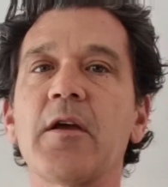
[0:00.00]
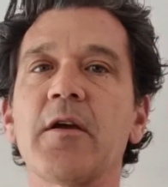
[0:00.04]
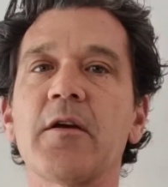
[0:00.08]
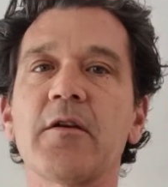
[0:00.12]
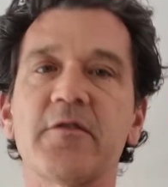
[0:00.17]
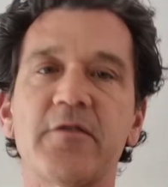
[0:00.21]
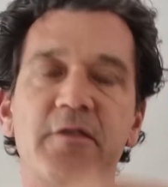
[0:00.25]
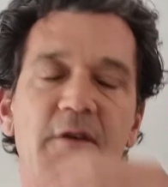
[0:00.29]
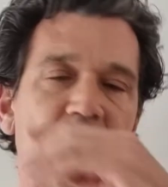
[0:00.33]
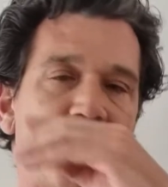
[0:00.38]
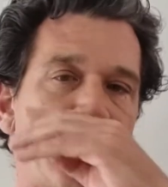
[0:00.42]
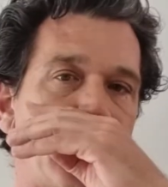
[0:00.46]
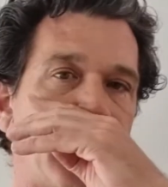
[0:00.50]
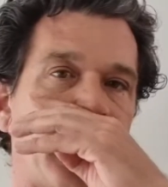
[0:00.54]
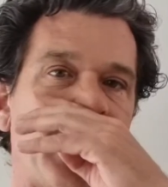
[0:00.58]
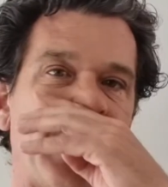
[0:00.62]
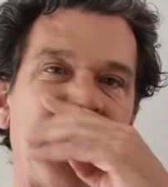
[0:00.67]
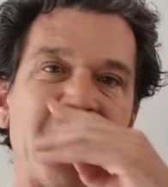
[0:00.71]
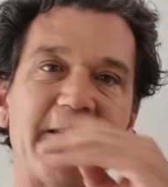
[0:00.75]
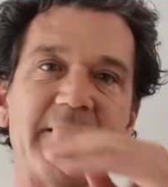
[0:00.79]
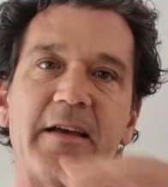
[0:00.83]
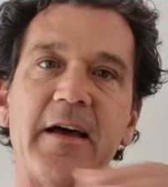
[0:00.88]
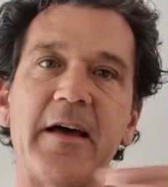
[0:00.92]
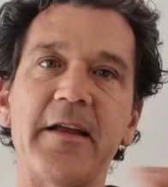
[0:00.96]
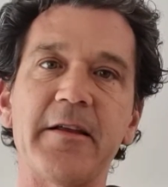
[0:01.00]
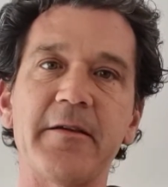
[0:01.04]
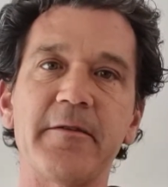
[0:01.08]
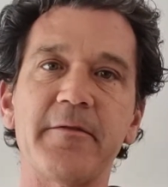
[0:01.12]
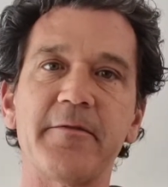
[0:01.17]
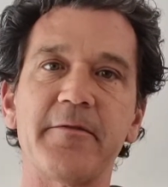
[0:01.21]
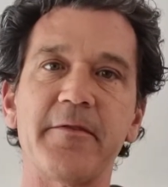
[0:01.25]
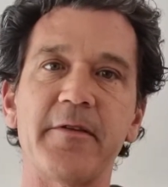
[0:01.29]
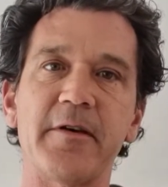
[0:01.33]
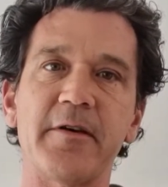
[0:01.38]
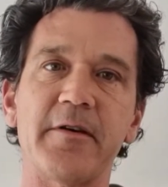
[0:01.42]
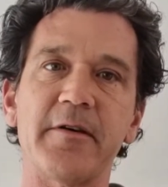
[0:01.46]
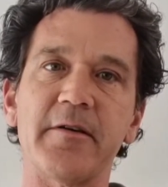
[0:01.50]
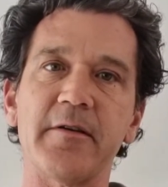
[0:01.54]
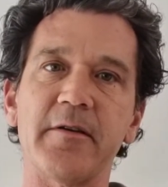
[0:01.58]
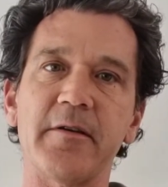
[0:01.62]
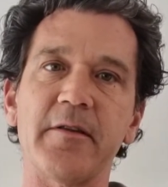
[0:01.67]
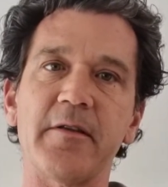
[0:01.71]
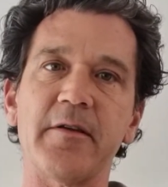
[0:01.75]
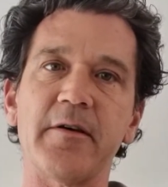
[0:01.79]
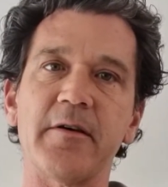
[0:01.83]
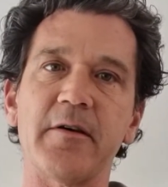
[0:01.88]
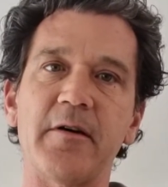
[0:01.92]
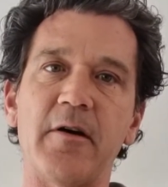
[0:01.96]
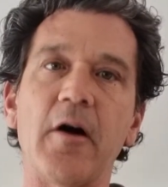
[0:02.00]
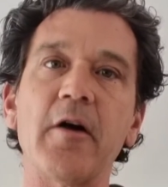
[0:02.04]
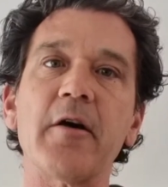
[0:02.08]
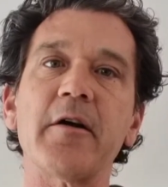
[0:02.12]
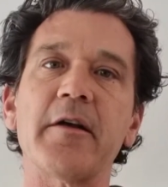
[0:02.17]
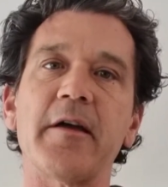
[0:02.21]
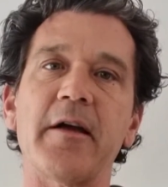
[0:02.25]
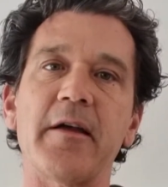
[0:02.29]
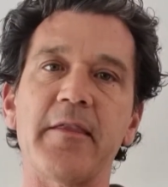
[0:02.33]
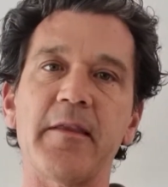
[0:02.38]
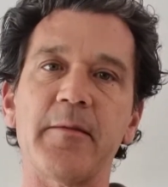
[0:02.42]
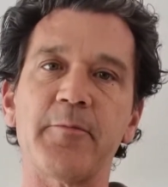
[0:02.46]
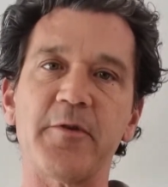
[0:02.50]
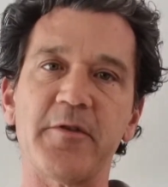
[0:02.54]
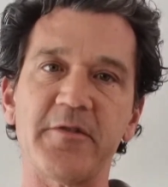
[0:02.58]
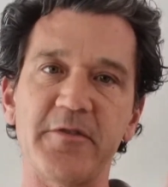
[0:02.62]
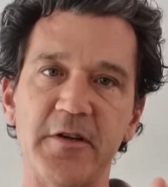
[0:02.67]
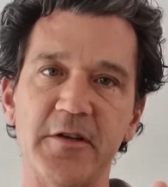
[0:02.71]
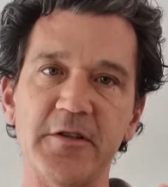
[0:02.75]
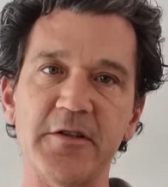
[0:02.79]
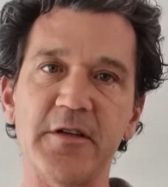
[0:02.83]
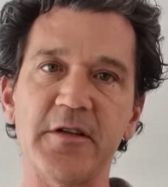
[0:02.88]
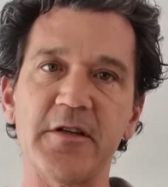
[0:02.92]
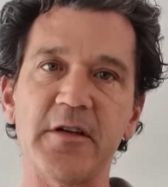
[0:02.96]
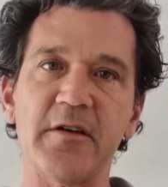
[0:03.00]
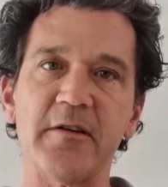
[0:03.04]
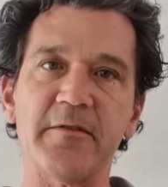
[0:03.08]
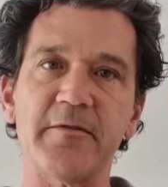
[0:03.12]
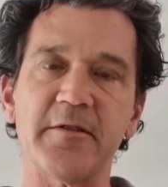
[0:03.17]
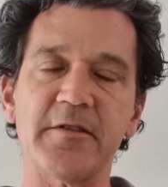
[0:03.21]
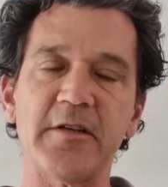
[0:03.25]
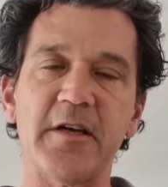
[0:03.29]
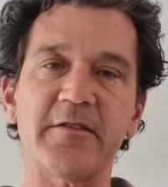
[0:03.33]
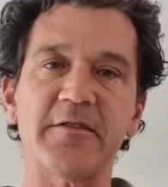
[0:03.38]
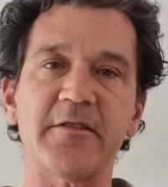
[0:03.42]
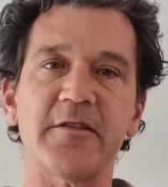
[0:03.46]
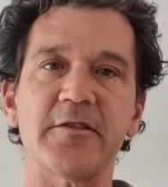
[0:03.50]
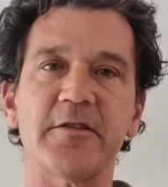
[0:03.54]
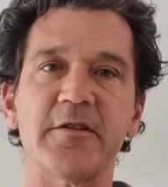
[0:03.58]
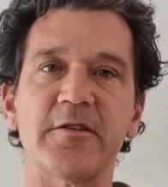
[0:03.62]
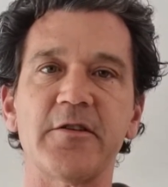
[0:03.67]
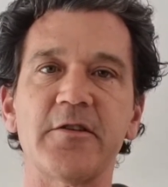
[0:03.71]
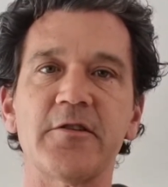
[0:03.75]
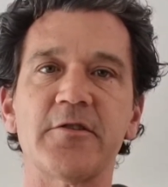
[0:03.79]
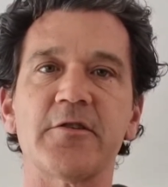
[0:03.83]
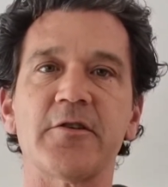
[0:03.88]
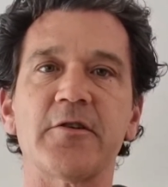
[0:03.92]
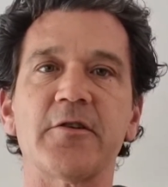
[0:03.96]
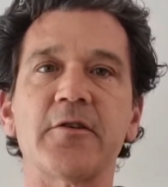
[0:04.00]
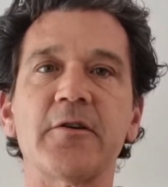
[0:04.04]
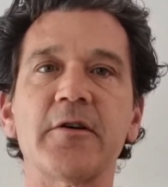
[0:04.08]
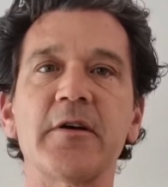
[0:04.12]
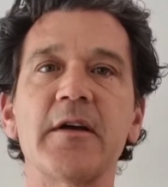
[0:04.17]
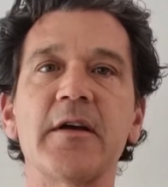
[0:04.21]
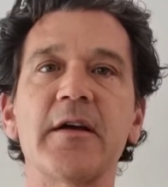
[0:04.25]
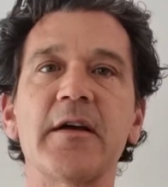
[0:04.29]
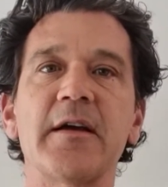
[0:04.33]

So that's kind of the art and the precision of adjusting to neutral,